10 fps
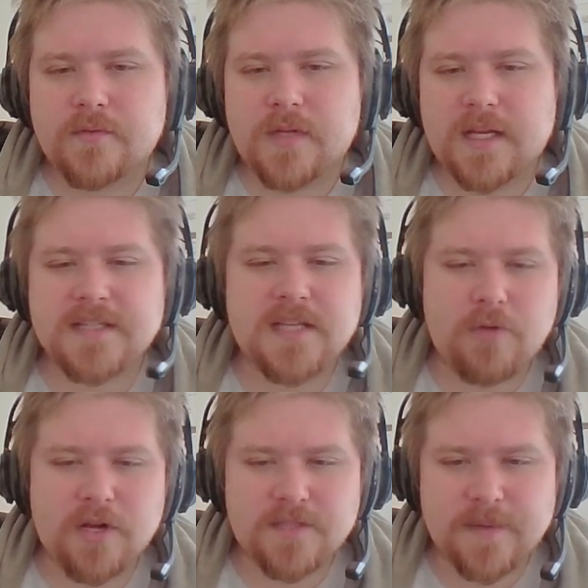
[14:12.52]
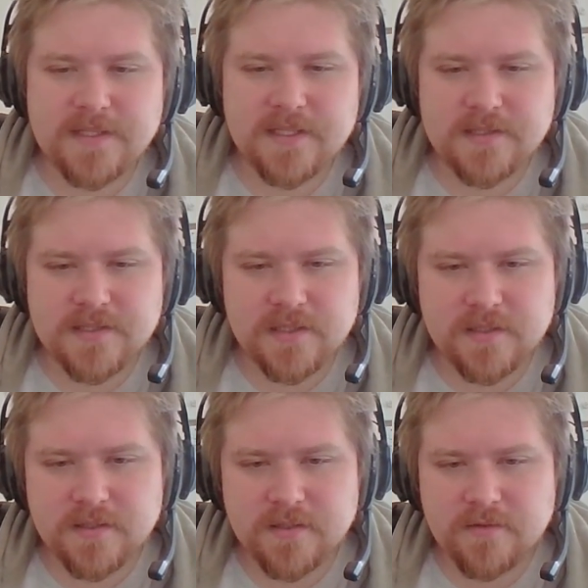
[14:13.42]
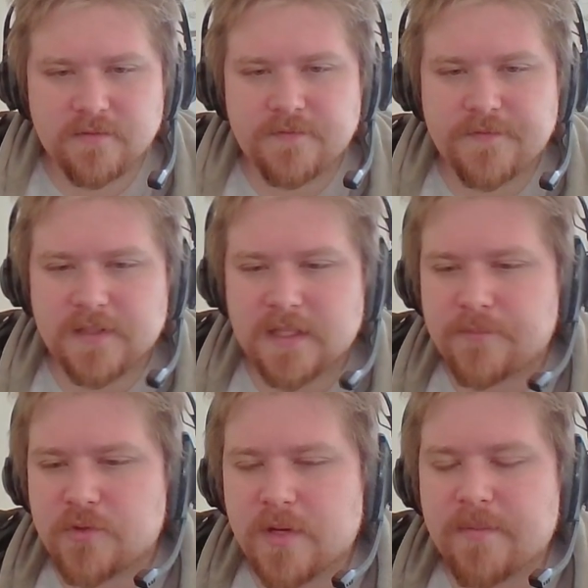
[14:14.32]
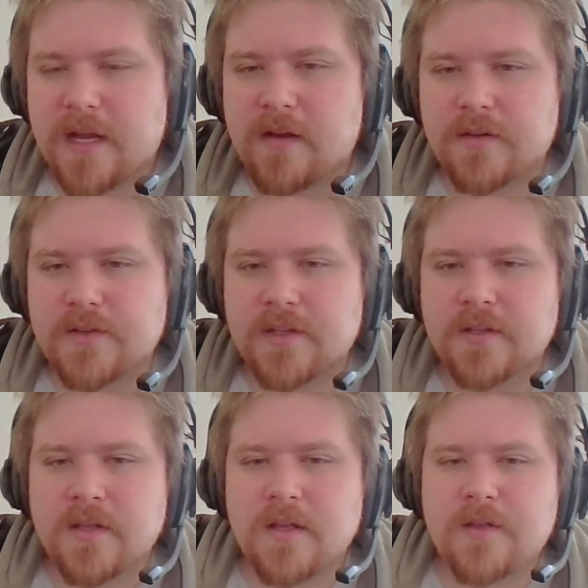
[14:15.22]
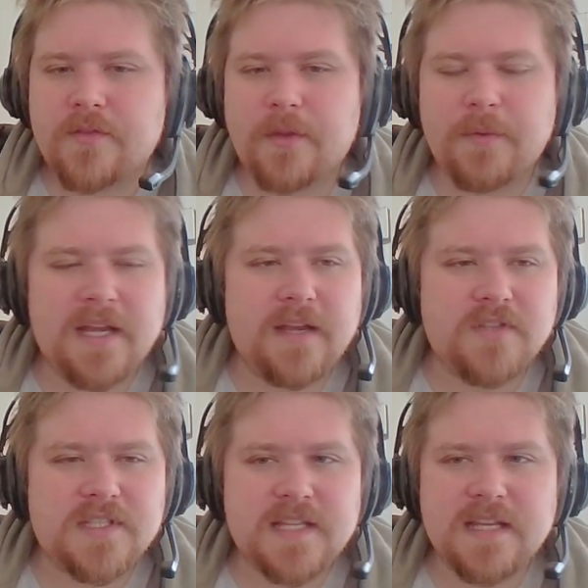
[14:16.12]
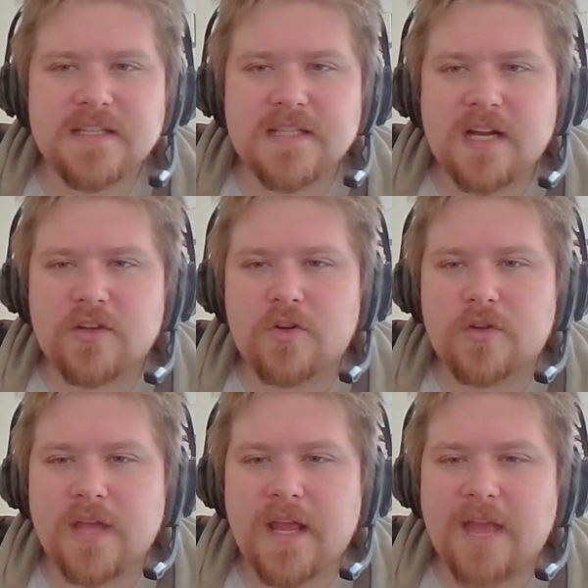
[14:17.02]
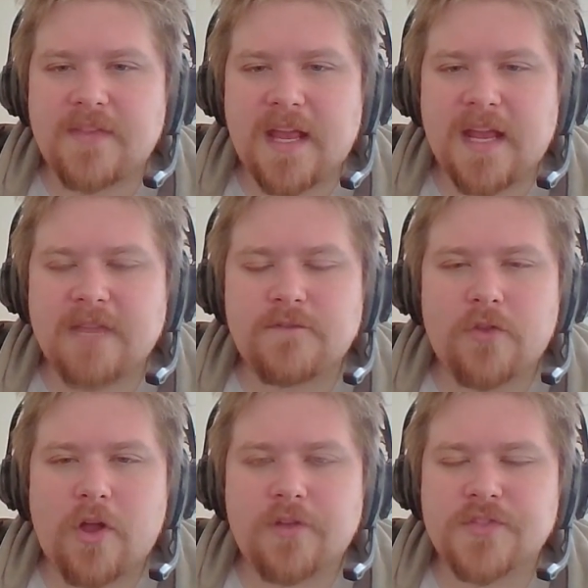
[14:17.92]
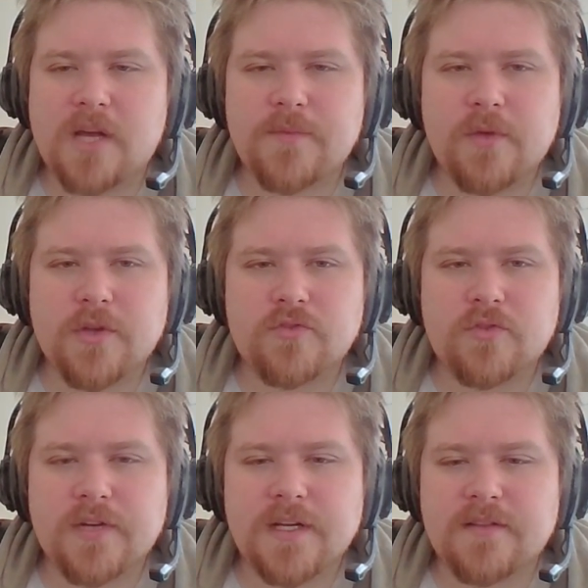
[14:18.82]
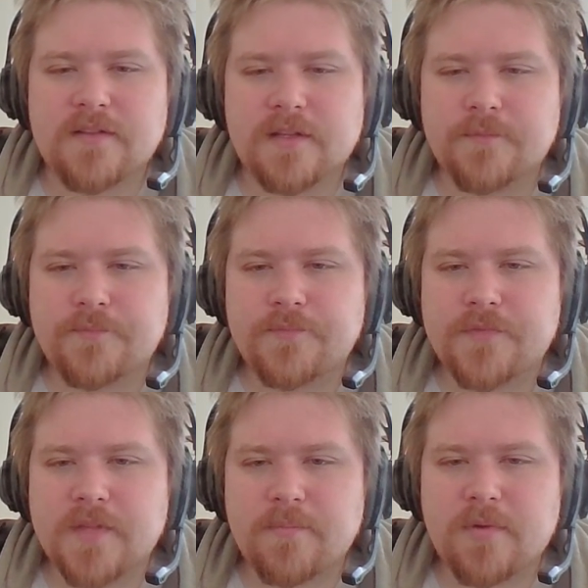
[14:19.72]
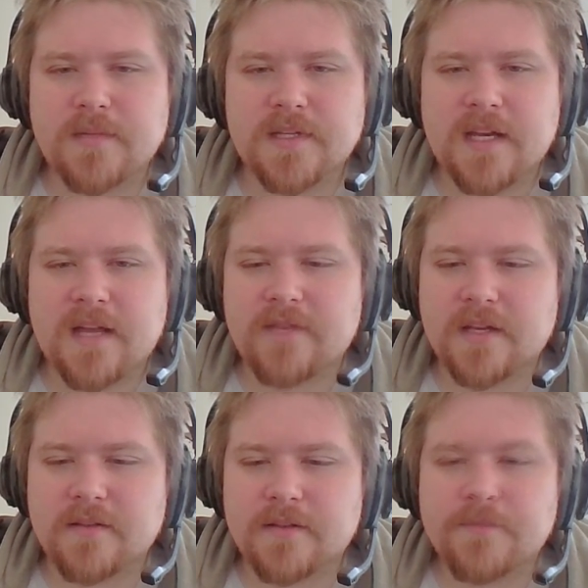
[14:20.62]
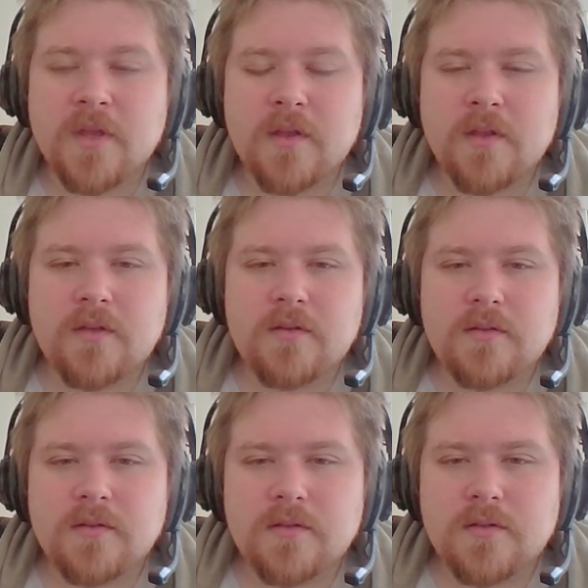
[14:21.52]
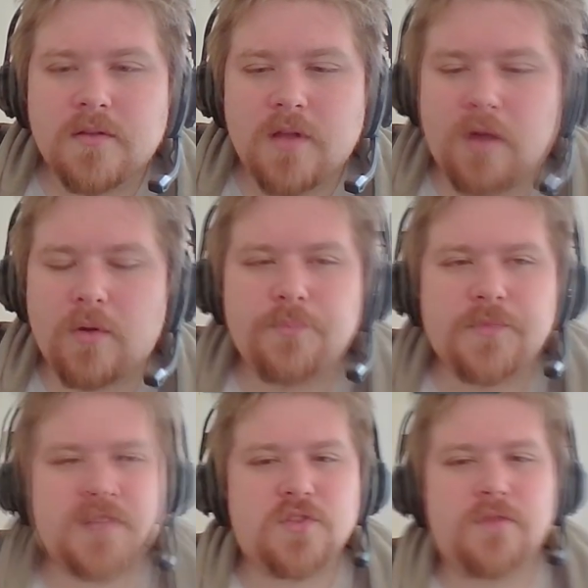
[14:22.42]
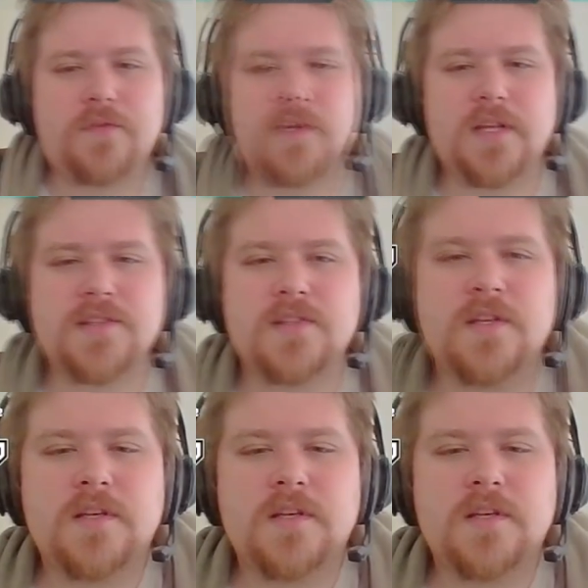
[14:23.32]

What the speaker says: I guess they weren't expecting us to fill up 20 power in there. Though we didn't even see the Darkhawk. They had their hand full the whole time. They weren't drawing anything. They probably didn't have anything. Oh, well, that's good for us.